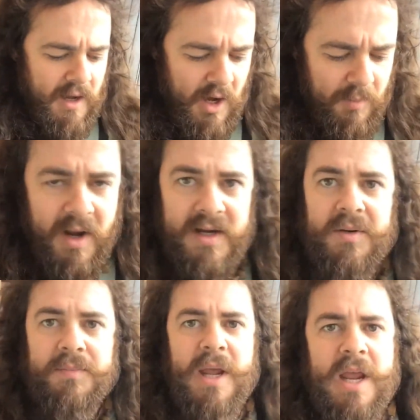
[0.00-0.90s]
like-minded
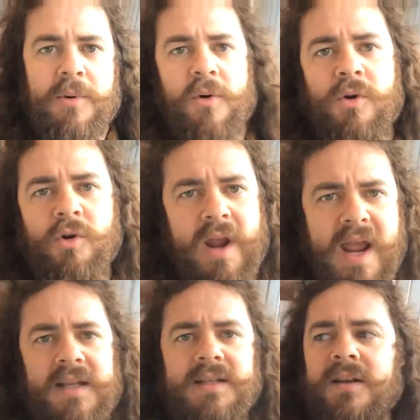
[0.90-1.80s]
people,
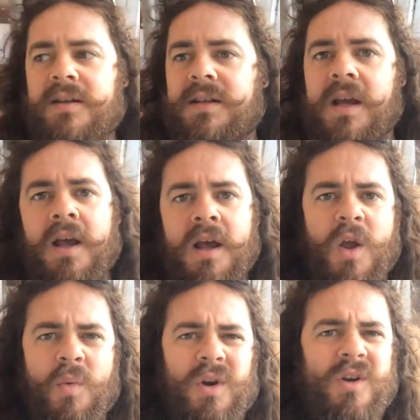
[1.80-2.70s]
creators
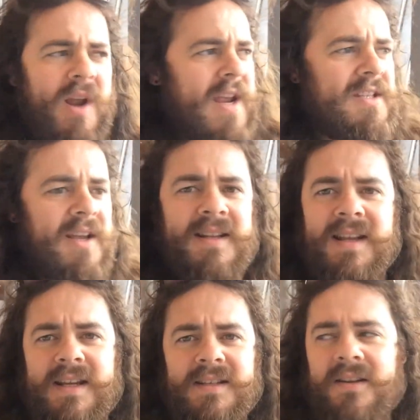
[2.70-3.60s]
who want to create something
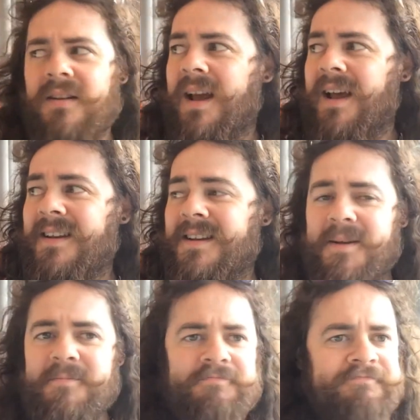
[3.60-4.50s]
decent, and
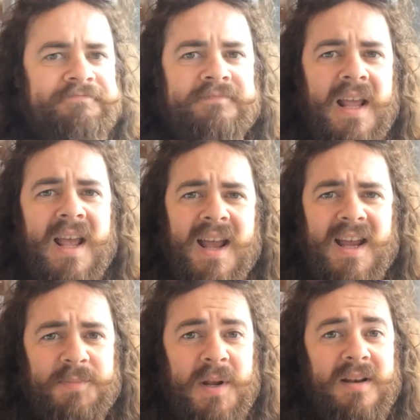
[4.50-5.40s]
um,
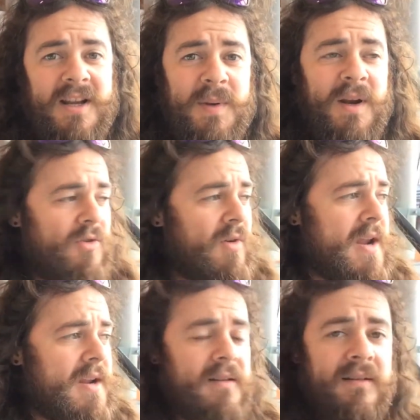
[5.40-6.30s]
it's been it's been a
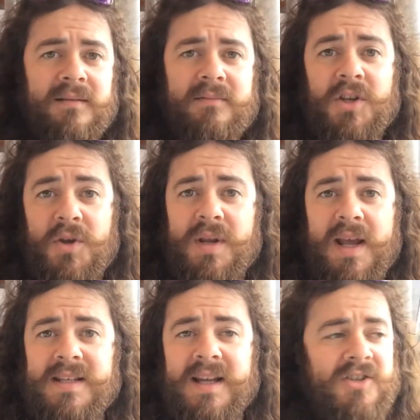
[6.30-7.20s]
great two
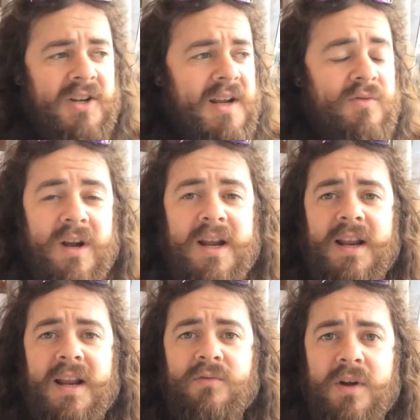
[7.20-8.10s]
days actually,
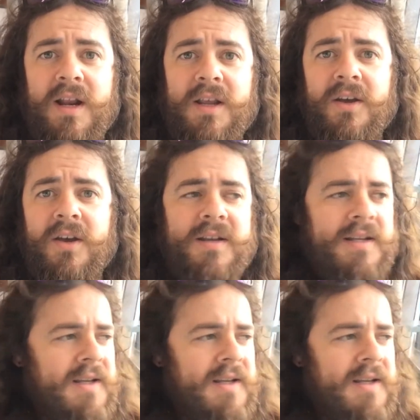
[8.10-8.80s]
really really good.